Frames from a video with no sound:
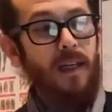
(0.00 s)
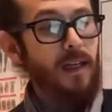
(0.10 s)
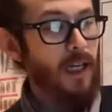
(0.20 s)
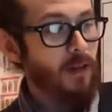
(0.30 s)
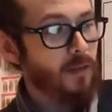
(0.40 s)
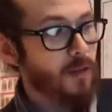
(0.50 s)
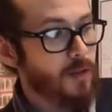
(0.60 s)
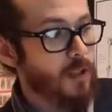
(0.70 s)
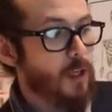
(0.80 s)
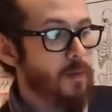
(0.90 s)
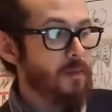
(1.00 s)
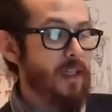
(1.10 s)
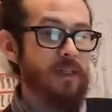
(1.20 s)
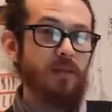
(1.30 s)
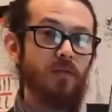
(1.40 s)
Now,
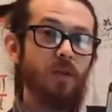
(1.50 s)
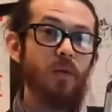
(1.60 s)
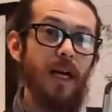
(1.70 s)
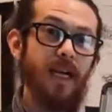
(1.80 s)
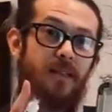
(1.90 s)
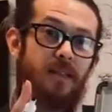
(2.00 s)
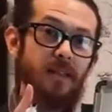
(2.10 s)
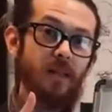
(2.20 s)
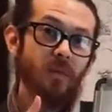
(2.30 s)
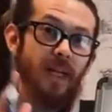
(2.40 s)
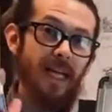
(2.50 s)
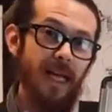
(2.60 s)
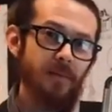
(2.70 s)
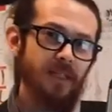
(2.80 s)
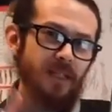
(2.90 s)
dopamine will rise, and what
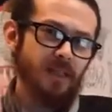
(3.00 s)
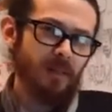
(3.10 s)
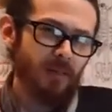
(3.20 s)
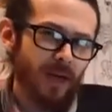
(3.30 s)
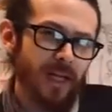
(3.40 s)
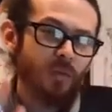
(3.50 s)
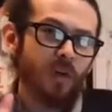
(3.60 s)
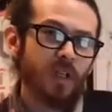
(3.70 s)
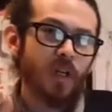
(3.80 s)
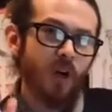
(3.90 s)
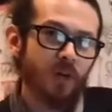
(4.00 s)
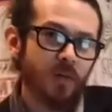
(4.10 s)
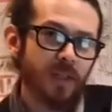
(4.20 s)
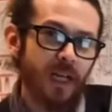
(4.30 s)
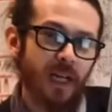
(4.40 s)
happens is the brain works
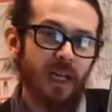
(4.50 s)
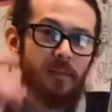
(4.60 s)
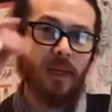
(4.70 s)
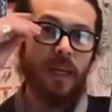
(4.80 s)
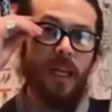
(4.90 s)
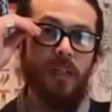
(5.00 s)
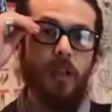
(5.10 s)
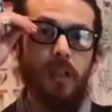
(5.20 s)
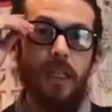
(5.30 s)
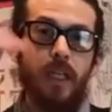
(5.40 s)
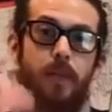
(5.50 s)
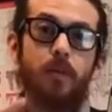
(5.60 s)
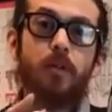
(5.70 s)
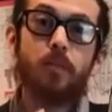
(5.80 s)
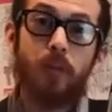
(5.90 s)
overtime to keep
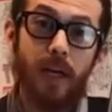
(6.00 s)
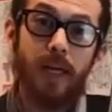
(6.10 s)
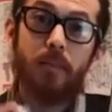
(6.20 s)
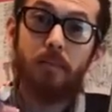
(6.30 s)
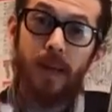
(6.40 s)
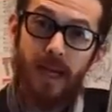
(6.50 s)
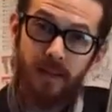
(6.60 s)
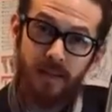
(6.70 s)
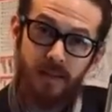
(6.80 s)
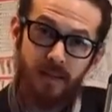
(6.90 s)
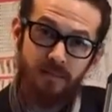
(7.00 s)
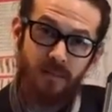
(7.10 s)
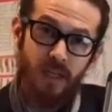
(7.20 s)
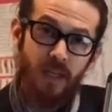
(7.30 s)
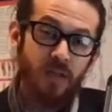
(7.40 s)
your brain balanced.
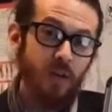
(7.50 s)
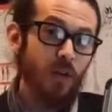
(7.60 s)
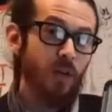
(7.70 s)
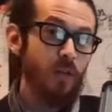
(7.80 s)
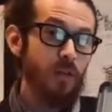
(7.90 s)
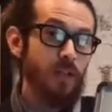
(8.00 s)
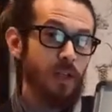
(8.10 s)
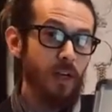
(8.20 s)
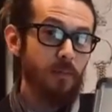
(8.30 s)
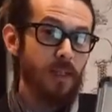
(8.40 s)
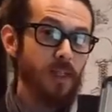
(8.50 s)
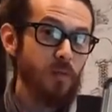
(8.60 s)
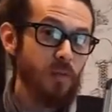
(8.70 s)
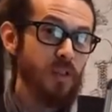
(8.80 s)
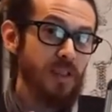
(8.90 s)
So, the companies
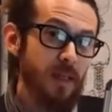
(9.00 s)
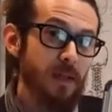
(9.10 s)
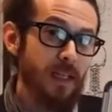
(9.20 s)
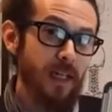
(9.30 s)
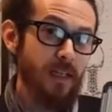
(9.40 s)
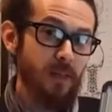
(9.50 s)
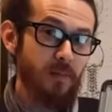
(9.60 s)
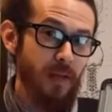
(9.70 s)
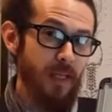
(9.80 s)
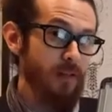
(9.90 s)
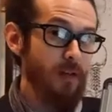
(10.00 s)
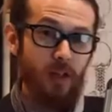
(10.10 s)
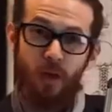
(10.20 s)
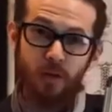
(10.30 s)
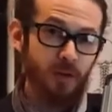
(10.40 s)
will stimulate your brain, our
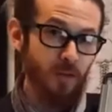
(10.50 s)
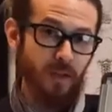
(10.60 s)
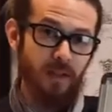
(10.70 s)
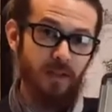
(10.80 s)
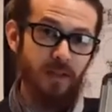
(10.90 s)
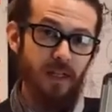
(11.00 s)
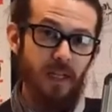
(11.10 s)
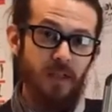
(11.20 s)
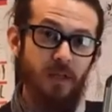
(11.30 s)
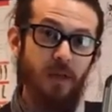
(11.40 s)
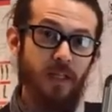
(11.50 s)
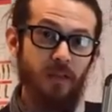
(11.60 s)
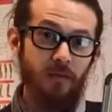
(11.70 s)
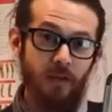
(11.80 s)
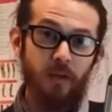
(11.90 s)
culture will, to
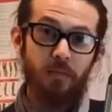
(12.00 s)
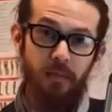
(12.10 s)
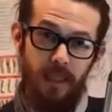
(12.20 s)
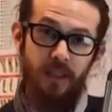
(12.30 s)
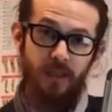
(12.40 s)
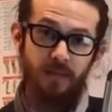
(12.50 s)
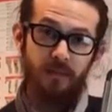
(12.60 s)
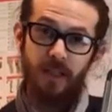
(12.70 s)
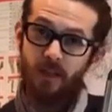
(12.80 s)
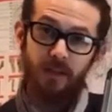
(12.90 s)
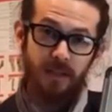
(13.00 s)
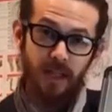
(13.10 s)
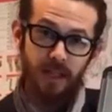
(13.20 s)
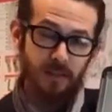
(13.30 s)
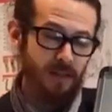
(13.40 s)
make you feel pleasure at all
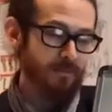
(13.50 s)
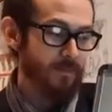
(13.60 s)
times.